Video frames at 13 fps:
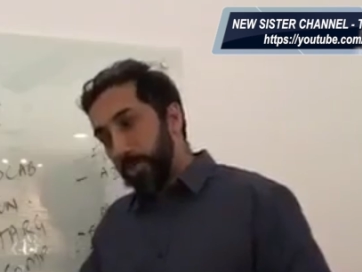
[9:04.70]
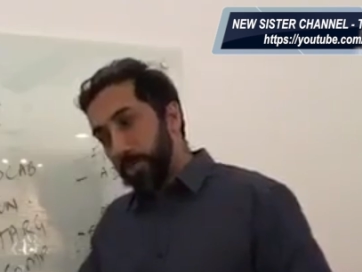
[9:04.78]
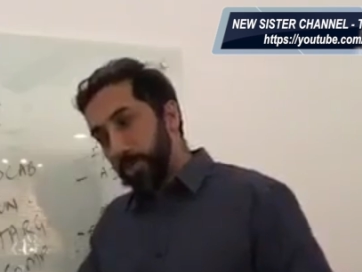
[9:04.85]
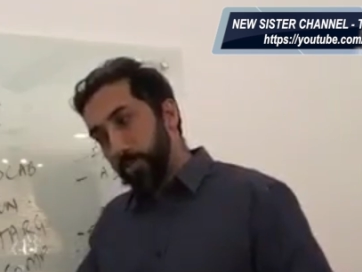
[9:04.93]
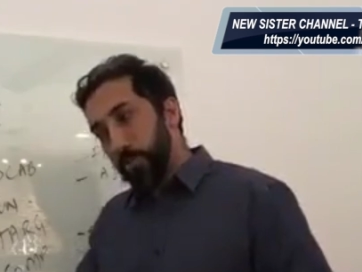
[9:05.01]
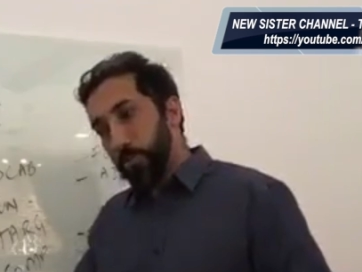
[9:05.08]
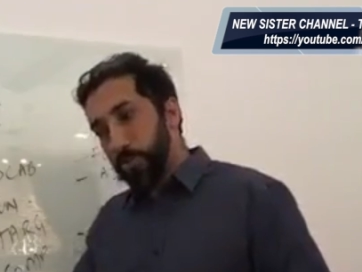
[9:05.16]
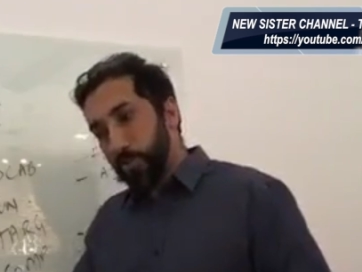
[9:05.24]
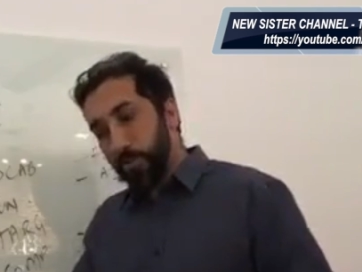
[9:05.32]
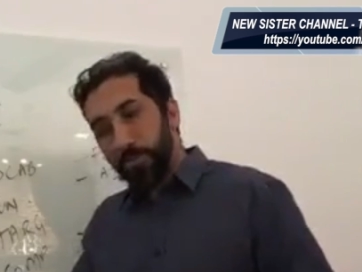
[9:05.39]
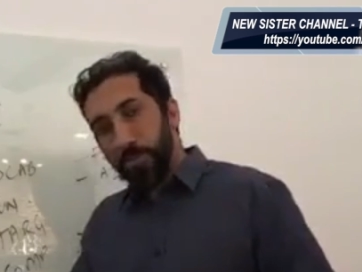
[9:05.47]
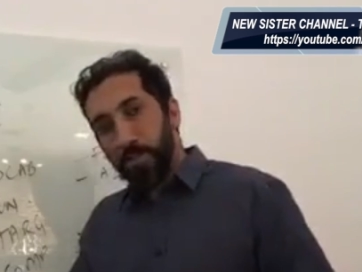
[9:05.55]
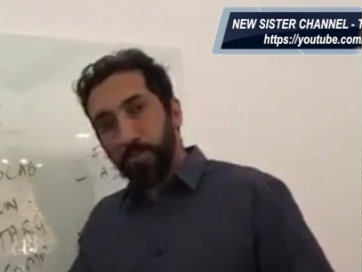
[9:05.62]
of know
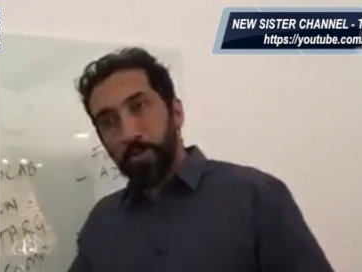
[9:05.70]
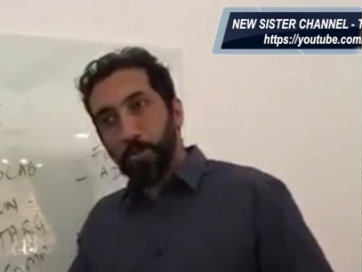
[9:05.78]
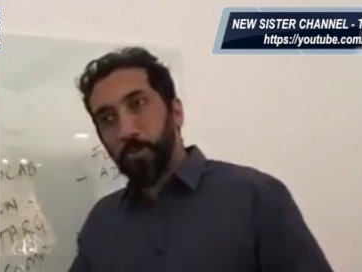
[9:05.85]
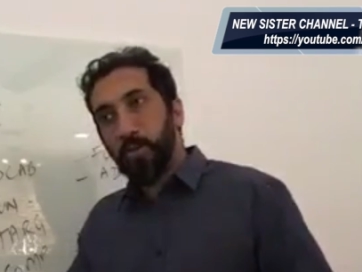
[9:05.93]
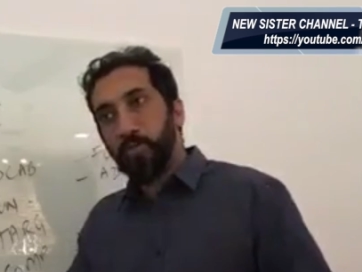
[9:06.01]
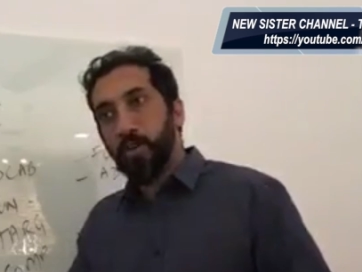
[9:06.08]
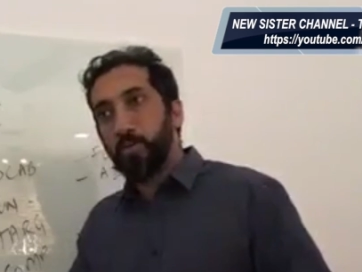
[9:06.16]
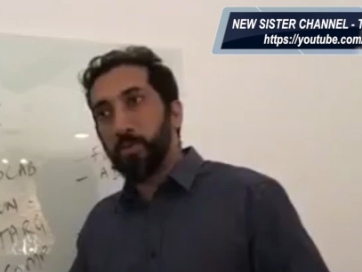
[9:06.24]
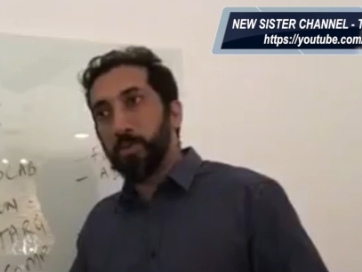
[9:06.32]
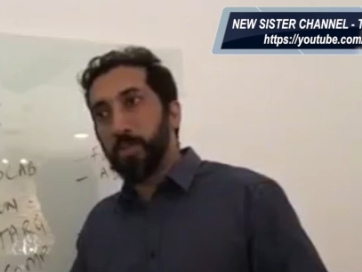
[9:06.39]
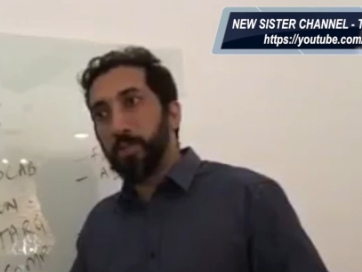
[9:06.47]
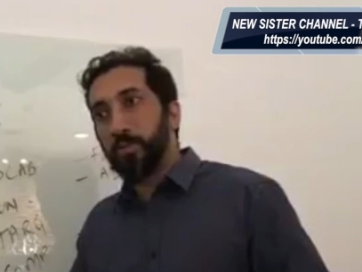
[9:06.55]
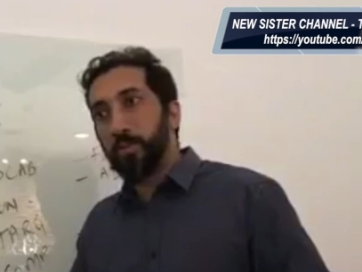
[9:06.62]
something about
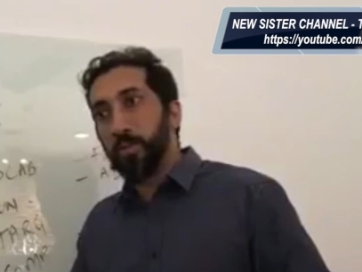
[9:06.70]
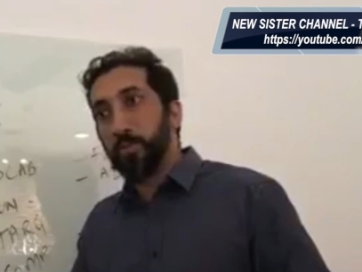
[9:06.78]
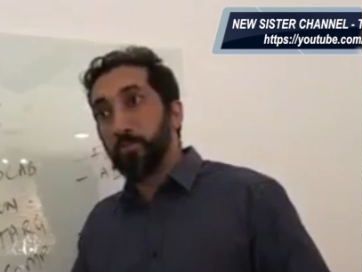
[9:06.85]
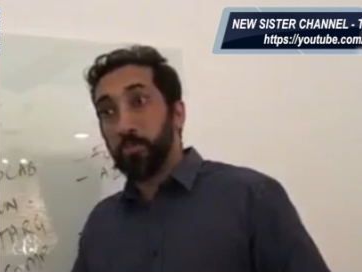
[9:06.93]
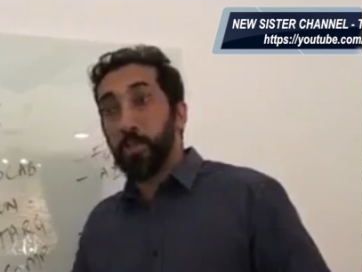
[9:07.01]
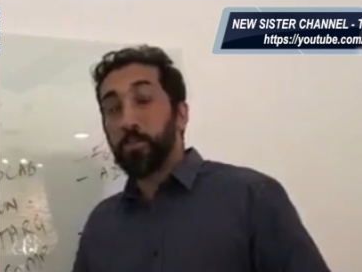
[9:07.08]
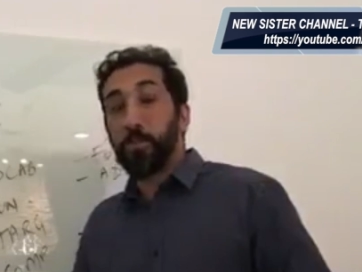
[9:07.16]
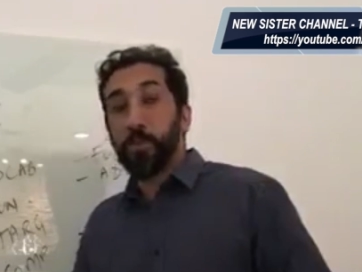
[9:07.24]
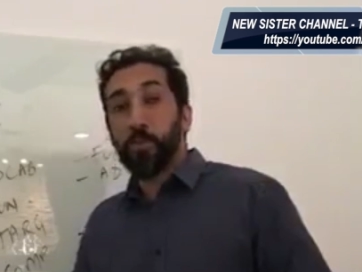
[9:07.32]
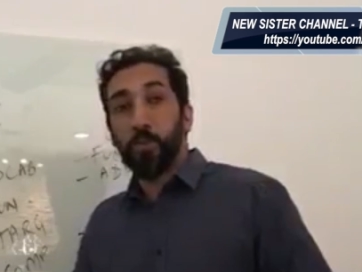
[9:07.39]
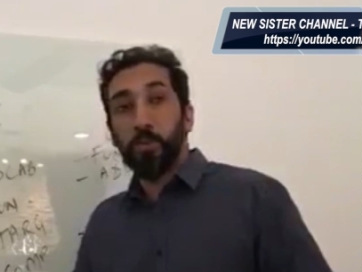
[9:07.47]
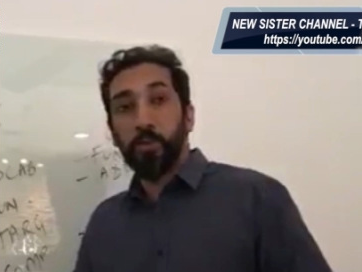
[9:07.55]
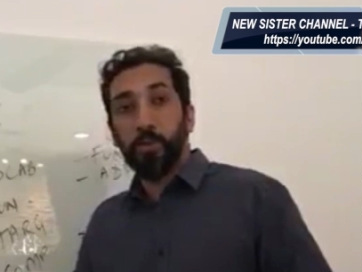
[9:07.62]
25% of it. That's pretty
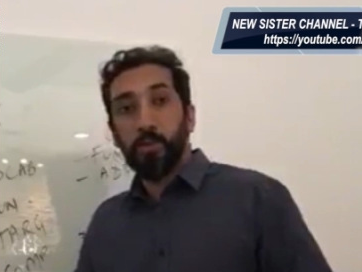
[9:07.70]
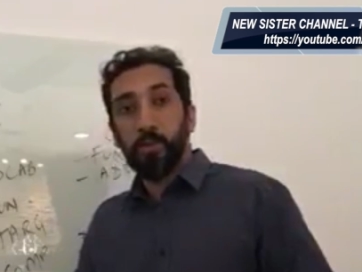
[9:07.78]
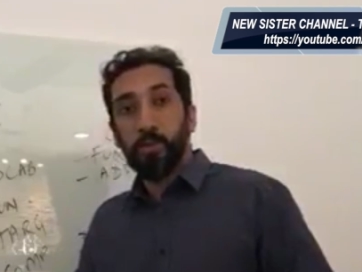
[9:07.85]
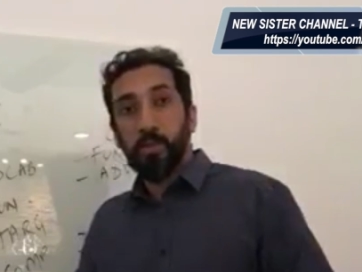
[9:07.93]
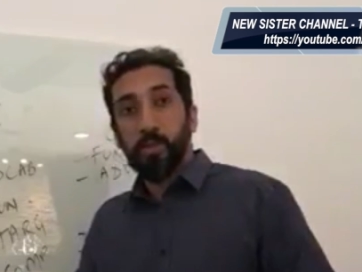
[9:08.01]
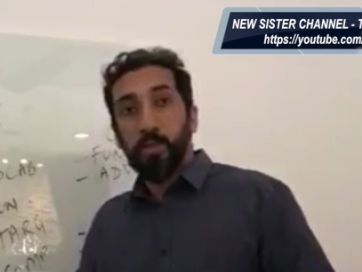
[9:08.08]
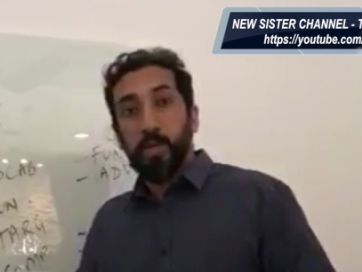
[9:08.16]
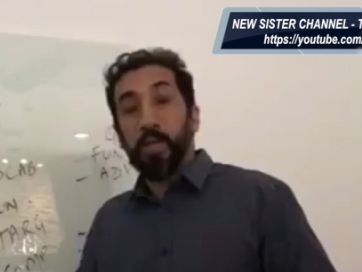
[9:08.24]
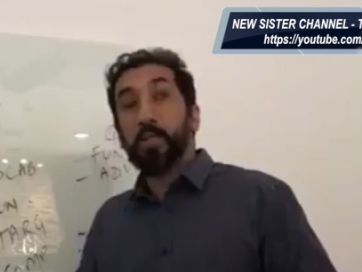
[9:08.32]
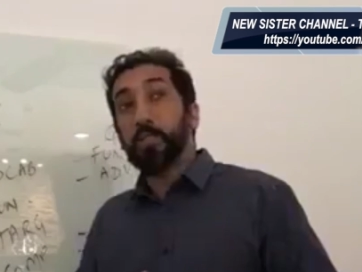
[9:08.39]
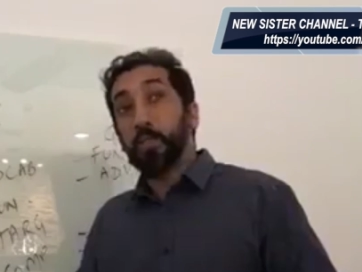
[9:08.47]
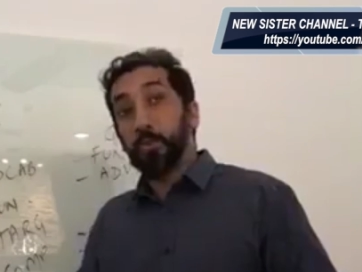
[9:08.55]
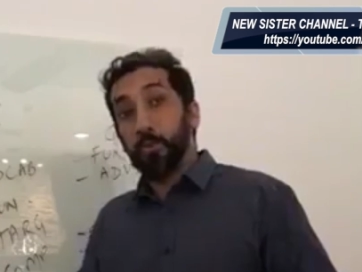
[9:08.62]
cool. And
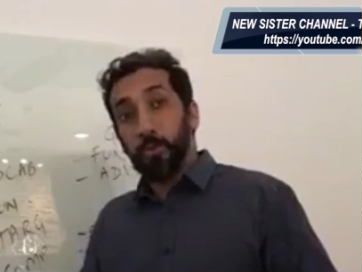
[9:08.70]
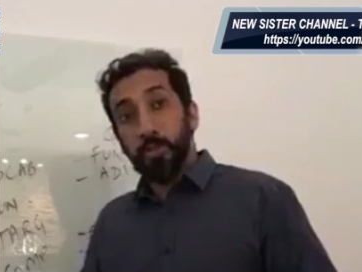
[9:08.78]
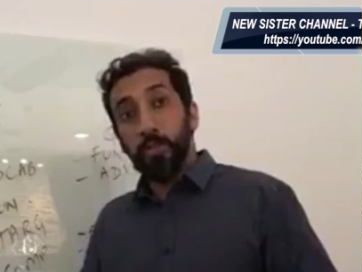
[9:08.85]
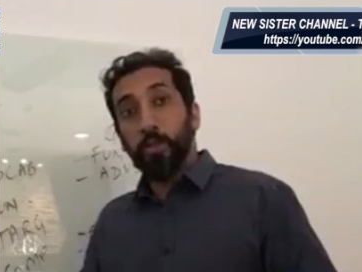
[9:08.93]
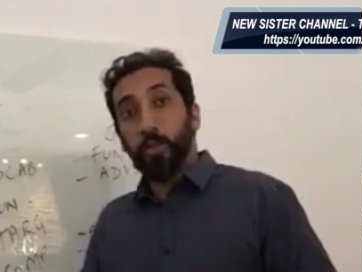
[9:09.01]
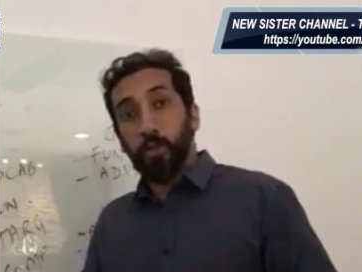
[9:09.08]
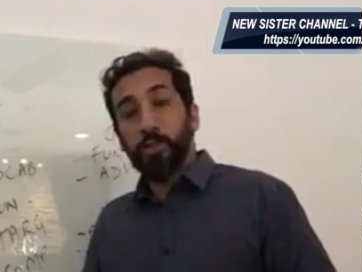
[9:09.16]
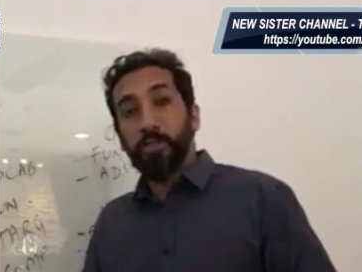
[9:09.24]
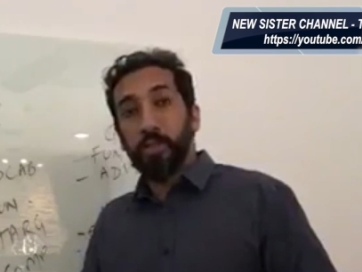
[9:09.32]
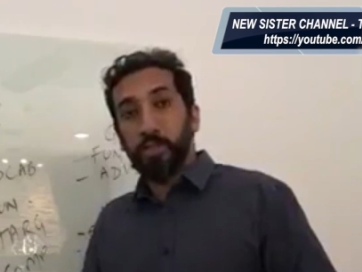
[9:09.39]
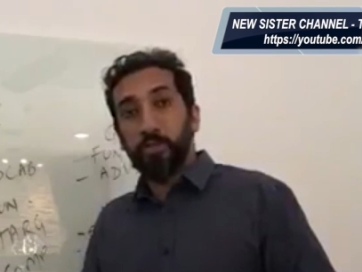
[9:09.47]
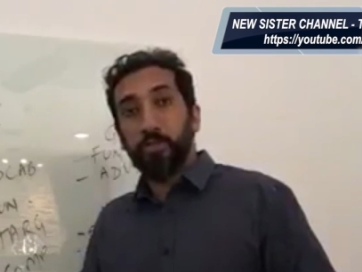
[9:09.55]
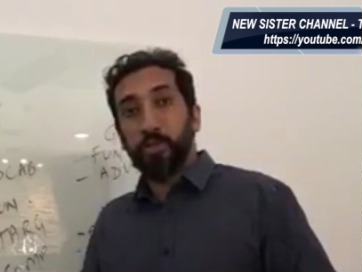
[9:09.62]
that's a really good
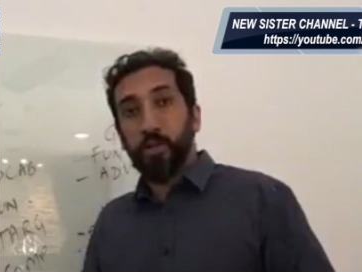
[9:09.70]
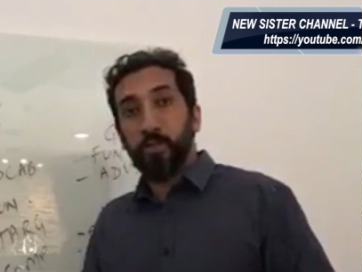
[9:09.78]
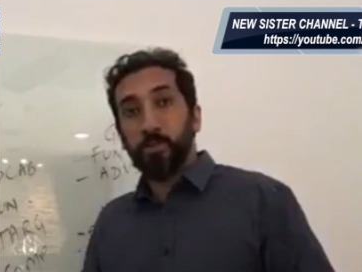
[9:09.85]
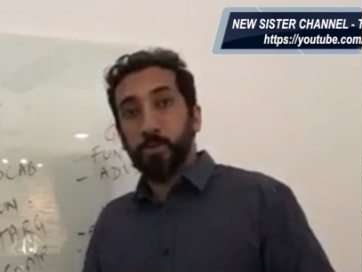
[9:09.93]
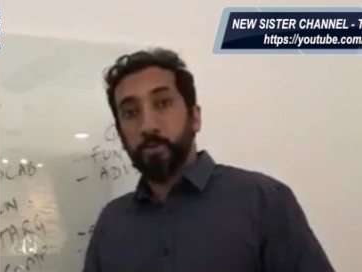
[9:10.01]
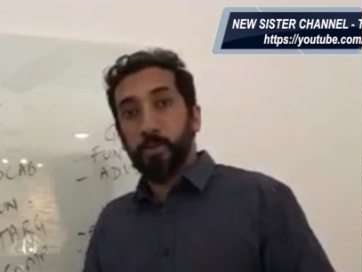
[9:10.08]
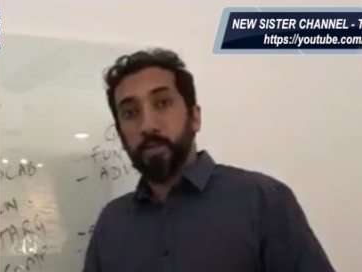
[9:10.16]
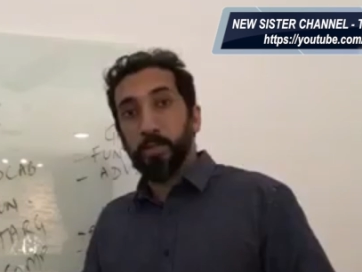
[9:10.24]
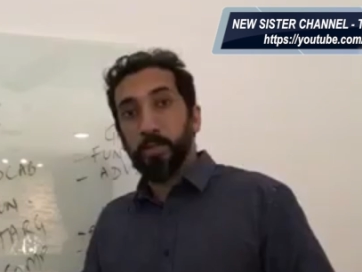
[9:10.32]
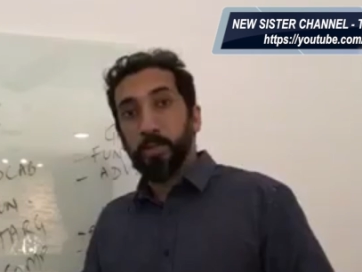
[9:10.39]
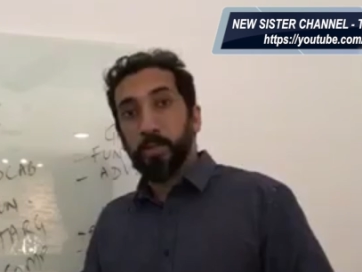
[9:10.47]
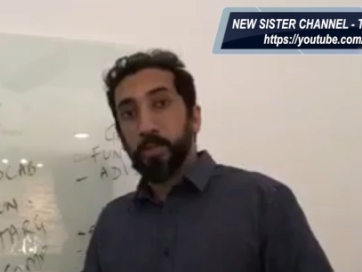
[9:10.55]
sense of accomplishment.